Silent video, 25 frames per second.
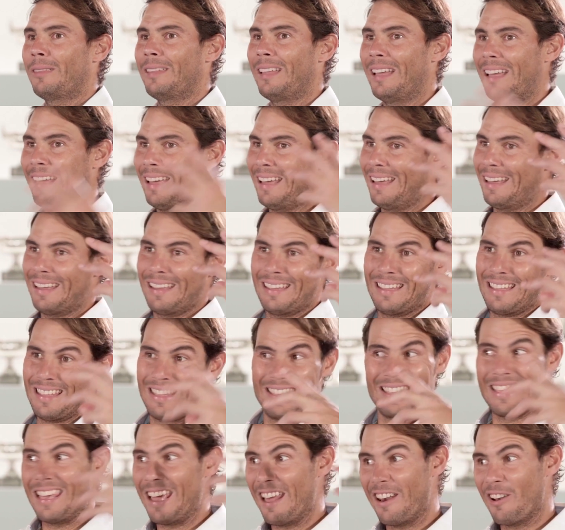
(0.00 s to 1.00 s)
different.
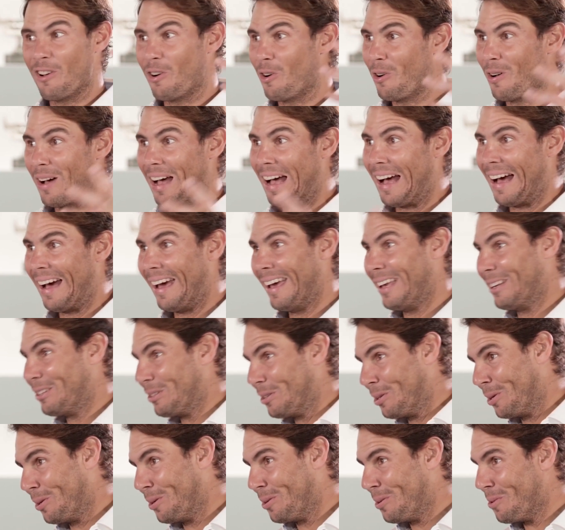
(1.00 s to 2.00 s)
And I think that if we
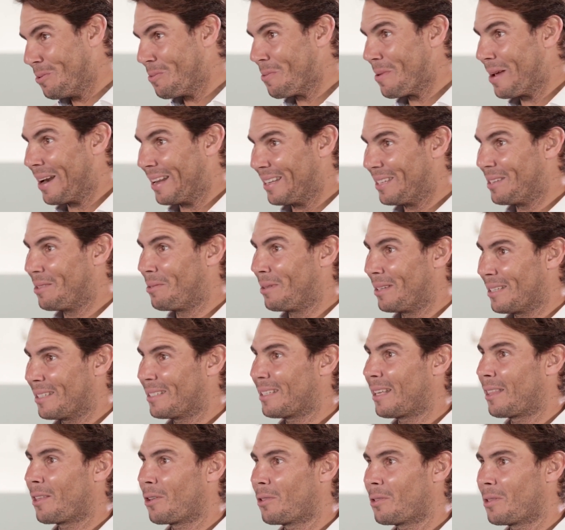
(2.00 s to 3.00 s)
had gone
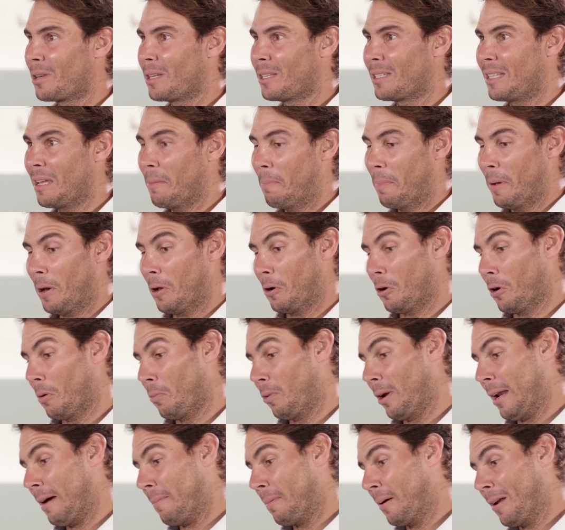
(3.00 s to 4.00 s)
from a
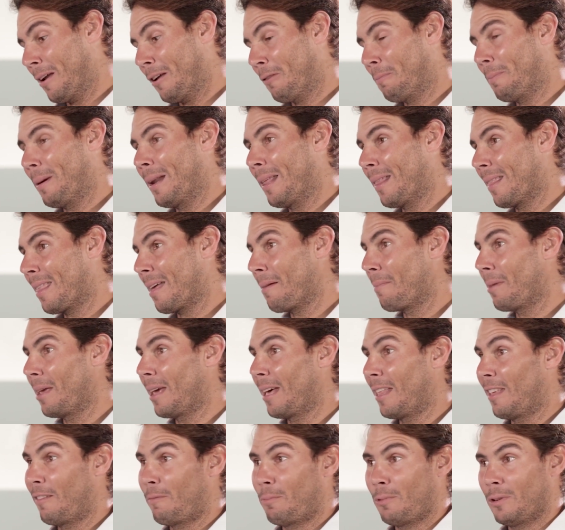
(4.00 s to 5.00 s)
full
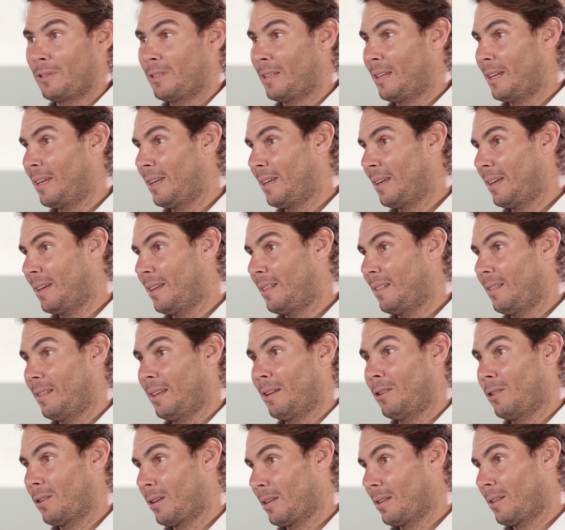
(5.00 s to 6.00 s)
house to
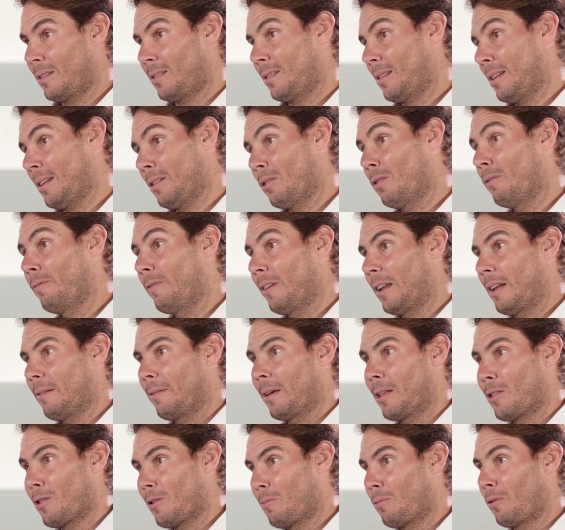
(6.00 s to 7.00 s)
this, it would have been
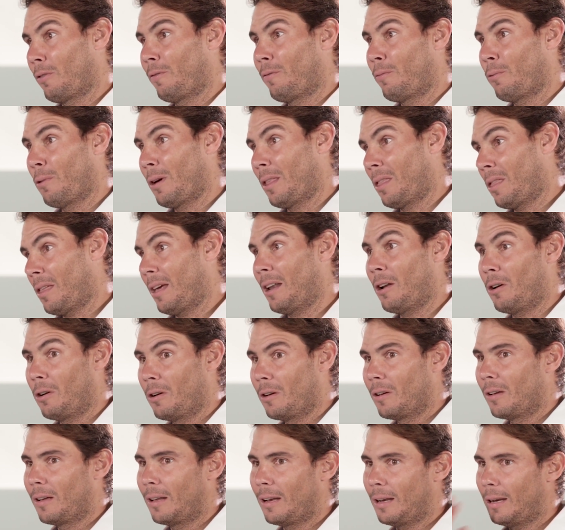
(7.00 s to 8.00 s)
a completely
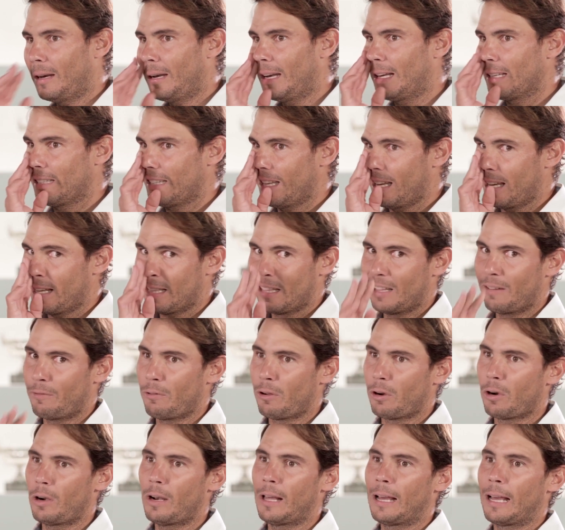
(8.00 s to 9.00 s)
different feeling.
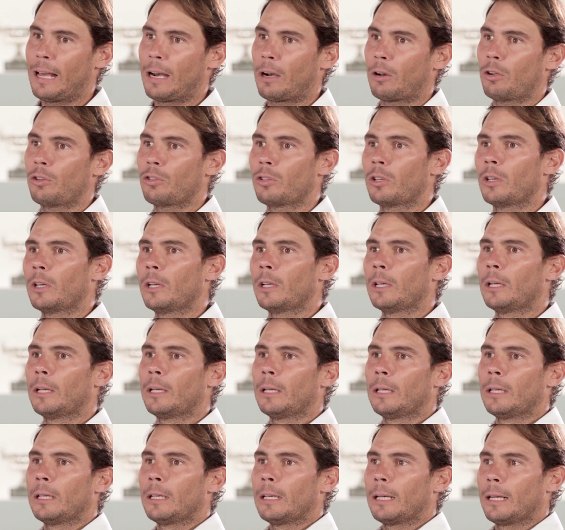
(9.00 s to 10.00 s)
But of course,
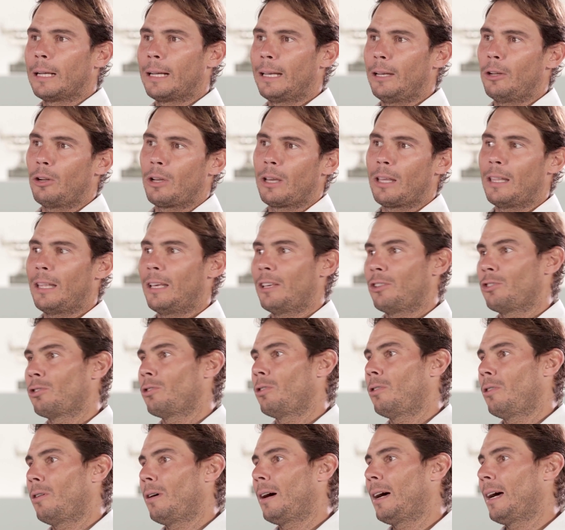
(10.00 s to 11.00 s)
with the
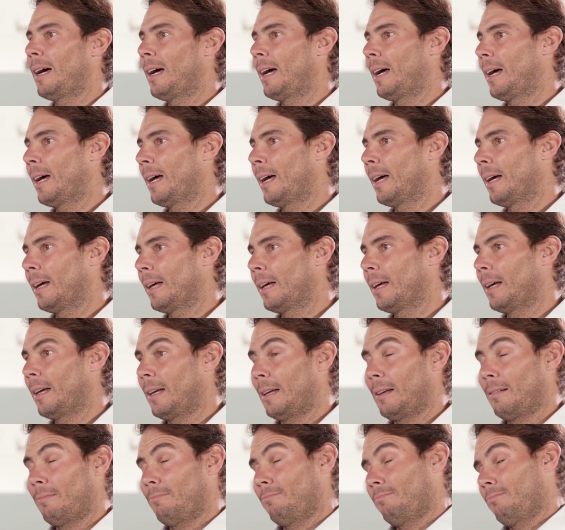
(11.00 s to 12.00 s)
lockdown,
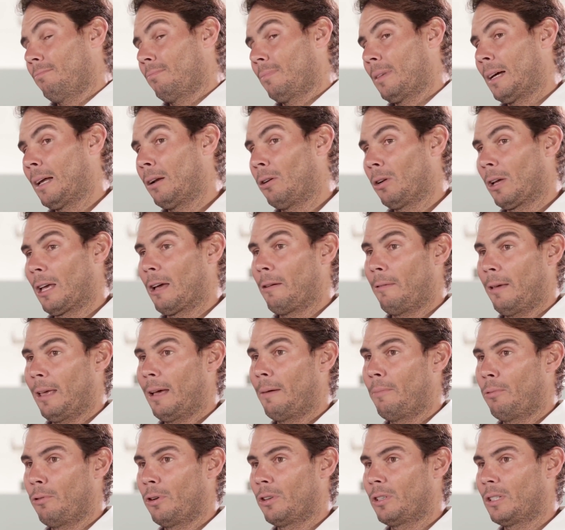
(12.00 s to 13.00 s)
going from zero to
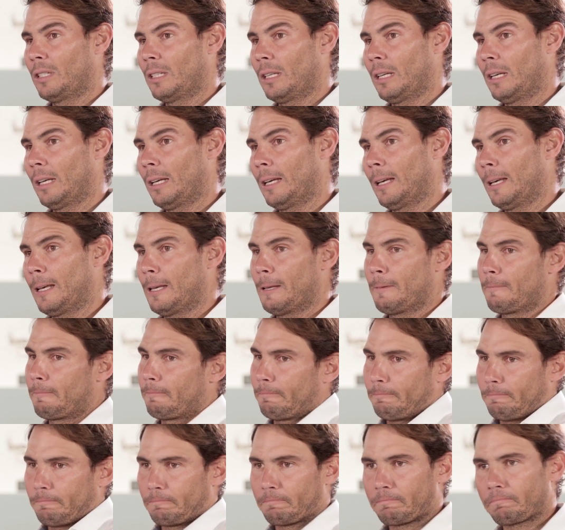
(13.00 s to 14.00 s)
Roland
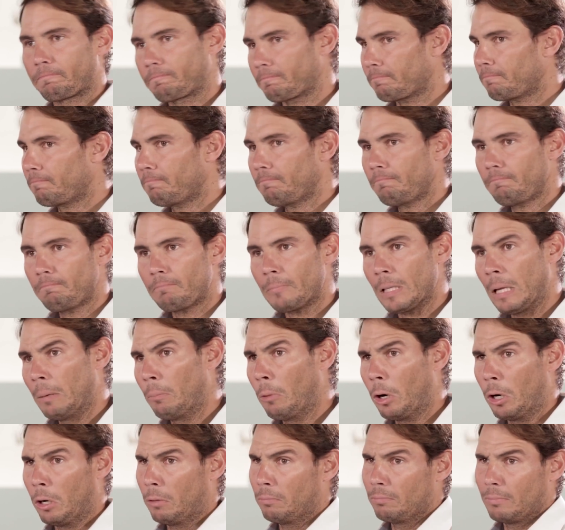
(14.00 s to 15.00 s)
Garros, well,
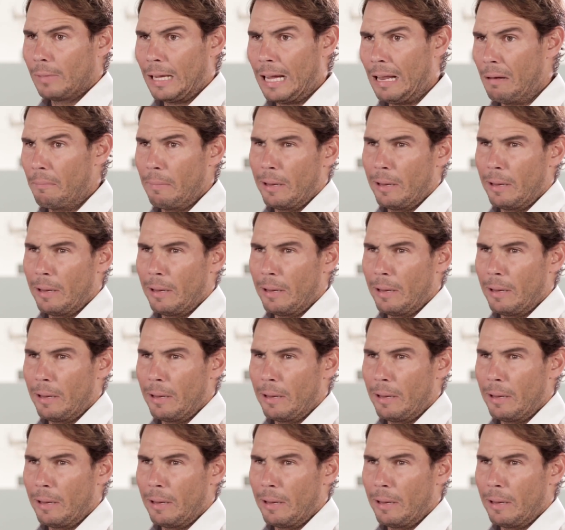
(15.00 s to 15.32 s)
I think that